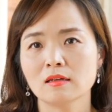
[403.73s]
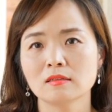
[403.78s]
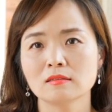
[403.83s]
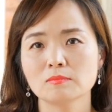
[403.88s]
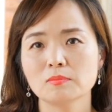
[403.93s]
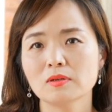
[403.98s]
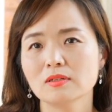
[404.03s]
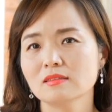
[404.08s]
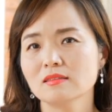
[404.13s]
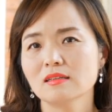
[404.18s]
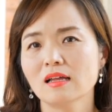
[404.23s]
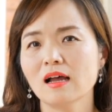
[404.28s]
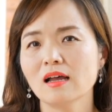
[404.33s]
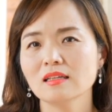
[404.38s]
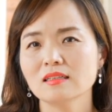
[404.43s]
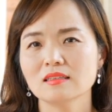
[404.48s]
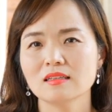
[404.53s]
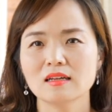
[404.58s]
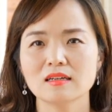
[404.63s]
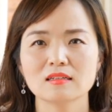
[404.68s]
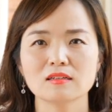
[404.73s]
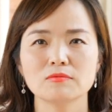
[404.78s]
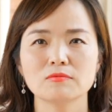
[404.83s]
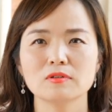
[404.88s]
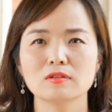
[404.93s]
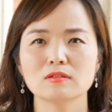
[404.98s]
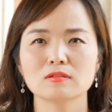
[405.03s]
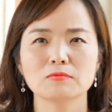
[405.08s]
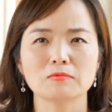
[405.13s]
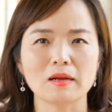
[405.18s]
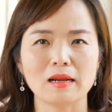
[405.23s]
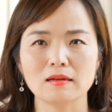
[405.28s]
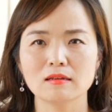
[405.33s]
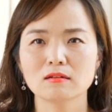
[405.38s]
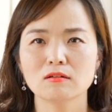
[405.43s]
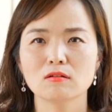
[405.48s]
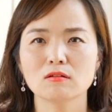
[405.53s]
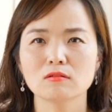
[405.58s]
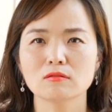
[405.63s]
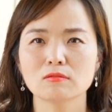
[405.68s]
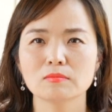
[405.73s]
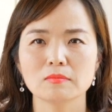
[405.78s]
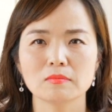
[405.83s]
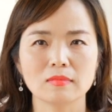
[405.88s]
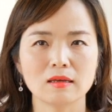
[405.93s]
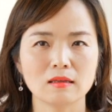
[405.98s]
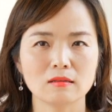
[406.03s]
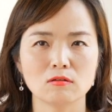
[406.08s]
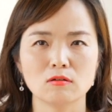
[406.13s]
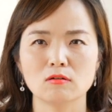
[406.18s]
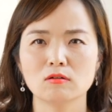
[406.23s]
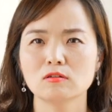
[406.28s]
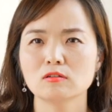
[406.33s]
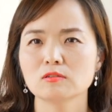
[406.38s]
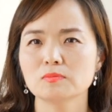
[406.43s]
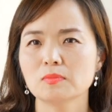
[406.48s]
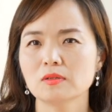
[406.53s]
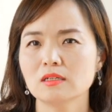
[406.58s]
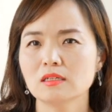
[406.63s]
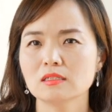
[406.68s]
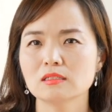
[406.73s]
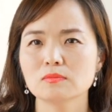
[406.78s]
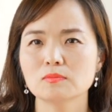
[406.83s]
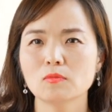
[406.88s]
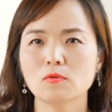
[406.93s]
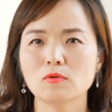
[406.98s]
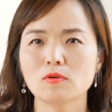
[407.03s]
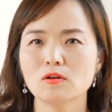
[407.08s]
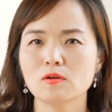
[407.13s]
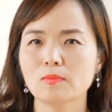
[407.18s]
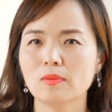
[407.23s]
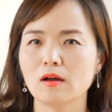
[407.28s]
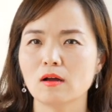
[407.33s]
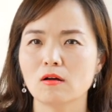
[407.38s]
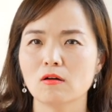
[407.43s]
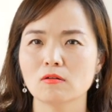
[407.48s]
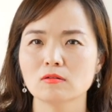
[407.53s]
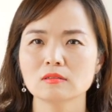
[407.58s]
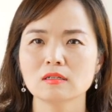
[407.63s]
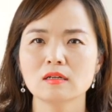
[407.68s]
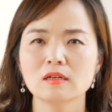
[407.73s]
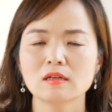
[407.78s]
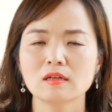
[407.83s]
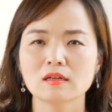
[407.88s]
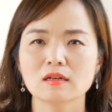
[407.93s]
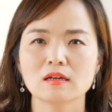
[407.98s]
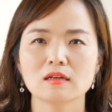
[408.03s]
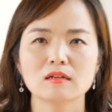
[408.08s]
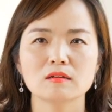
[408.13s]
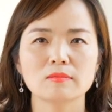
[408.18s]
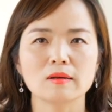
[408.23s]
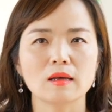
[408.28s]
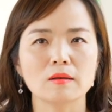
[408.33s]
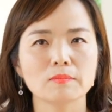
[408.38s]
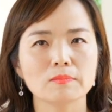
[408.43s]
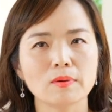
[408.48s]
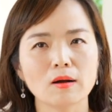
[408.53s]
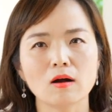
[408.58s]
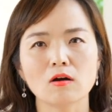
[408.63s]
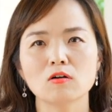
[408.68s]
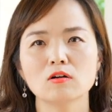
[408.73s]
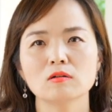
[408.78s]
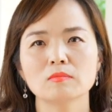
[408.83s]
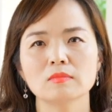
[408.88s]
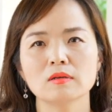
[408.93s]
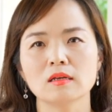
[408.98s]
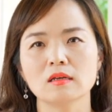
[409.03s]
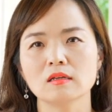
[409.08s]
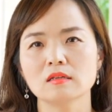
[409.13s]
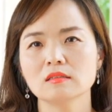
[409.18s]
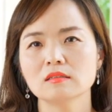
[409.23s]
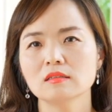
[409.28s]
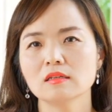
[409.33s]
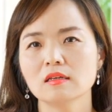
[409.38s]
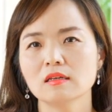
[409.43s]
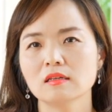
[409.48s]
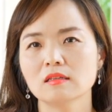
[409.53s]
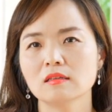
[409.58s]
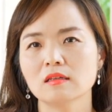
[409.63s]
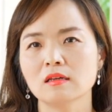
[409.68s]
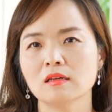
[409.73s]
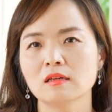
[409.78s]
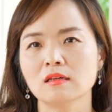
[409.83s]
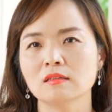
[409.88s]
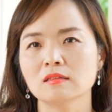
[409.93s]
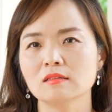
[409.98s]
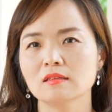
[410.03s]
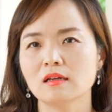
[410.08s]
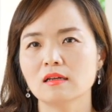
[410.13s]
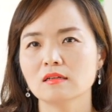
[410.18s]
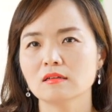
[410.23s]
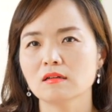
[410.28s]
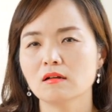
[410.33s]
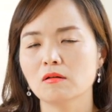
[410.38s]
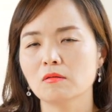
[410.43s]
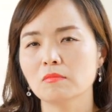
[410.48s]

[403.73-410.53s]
But not like real radical manners, but it's more about kind of empowerment, and then like